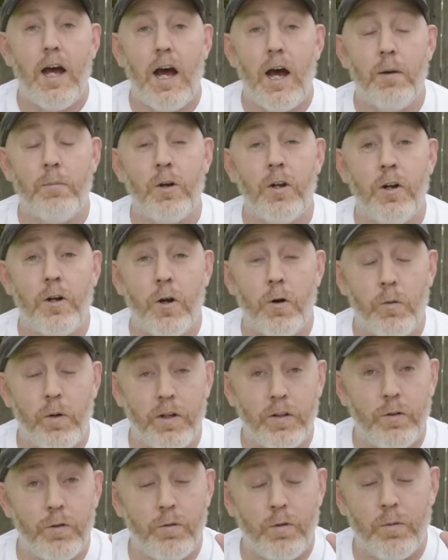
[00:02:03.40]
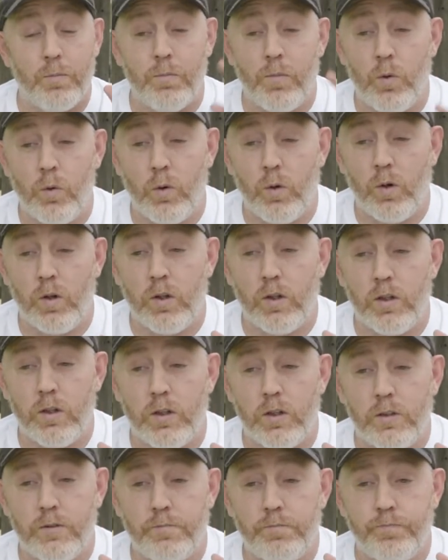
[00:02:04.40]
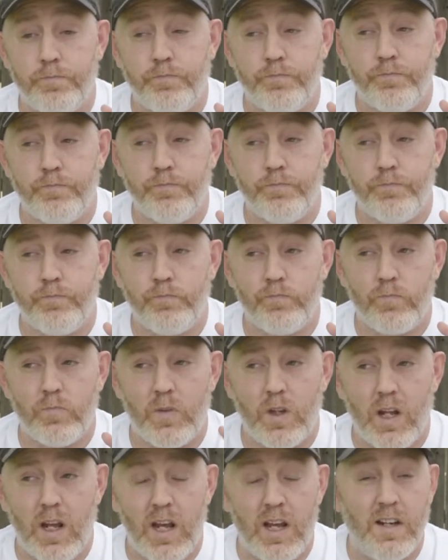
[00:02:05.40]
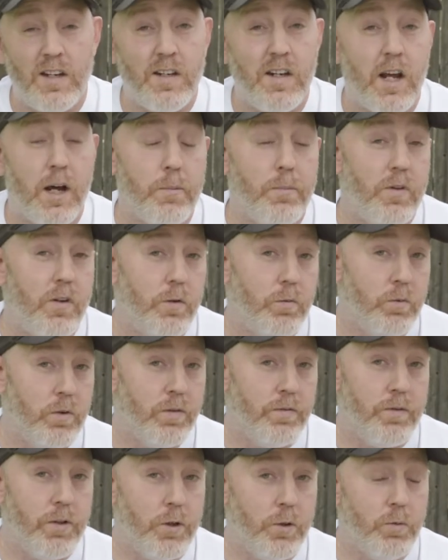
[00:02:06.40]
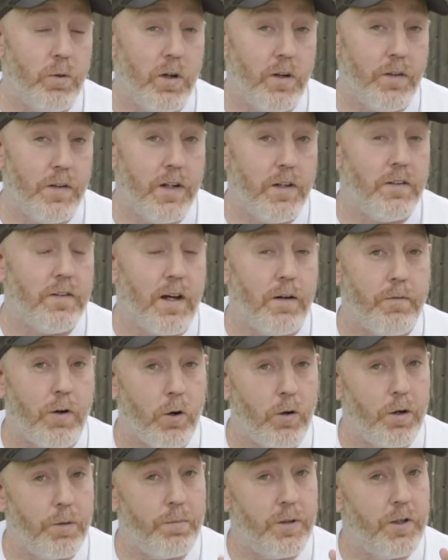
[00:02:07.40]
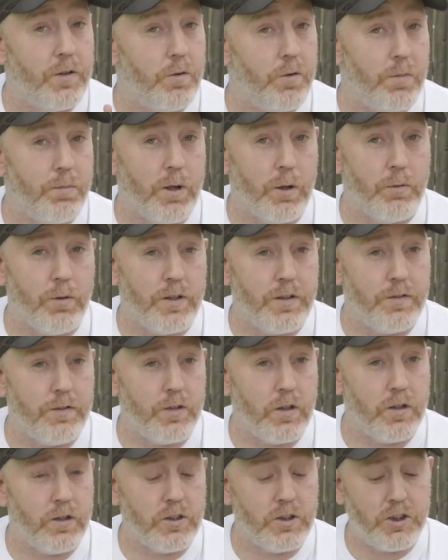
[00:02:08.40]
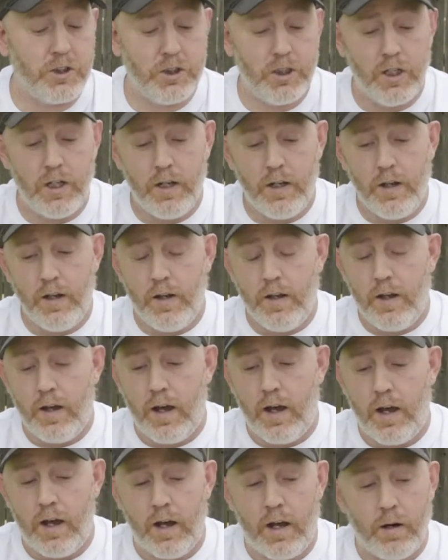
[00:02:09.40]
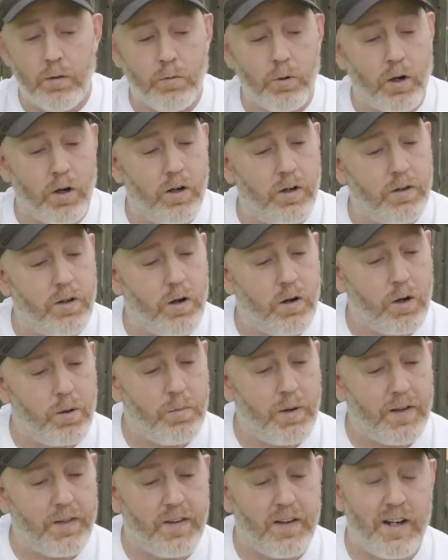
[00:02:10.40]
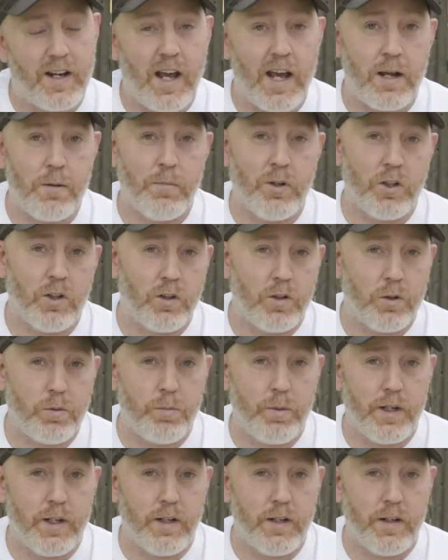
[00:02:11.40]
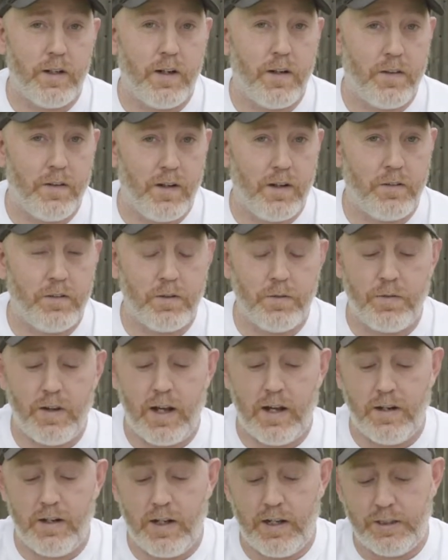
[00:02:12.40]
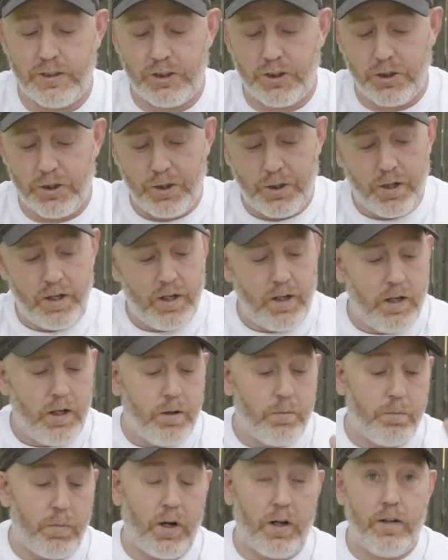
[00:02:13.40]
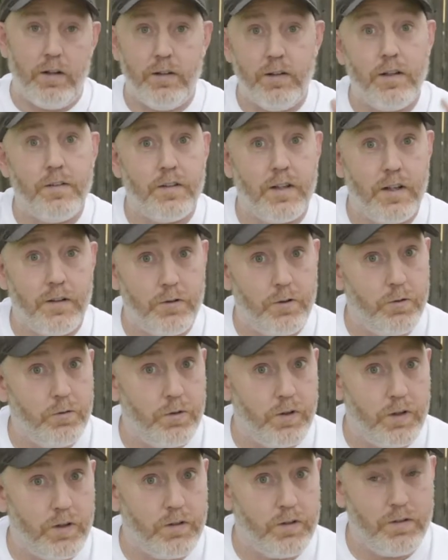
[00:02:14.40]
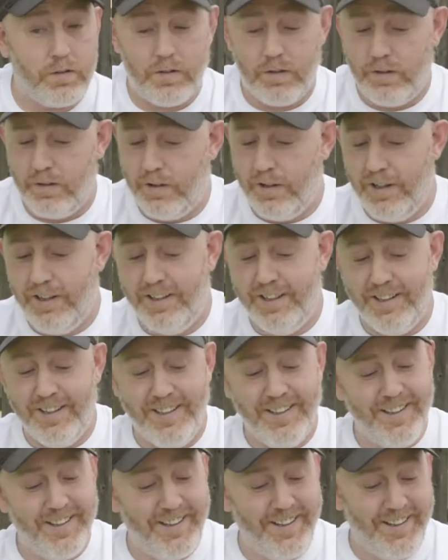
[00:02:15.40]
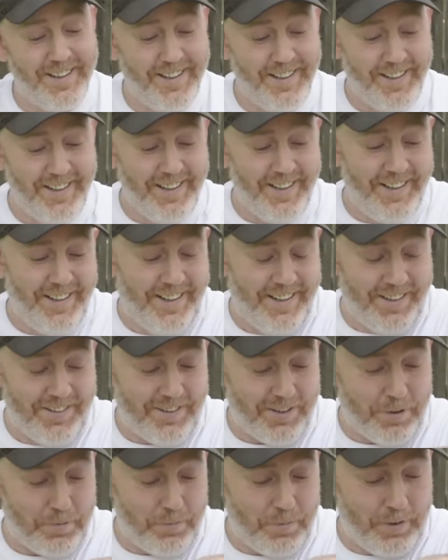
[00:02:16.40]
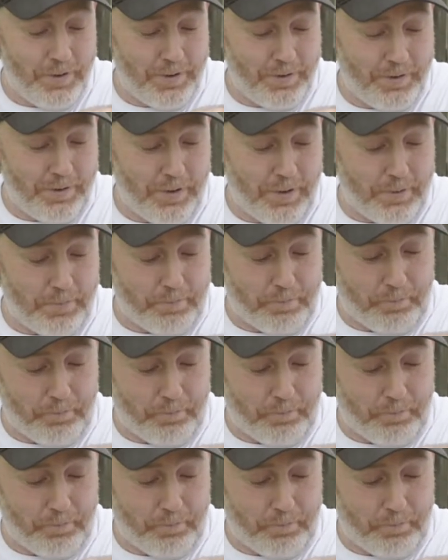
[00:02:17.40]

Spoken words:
I'm going to go into a more in-depth review on this. I've already been doing my research, and we're going to talk about the name a little bit, things of that nature. But let's get to this. Let's open this up.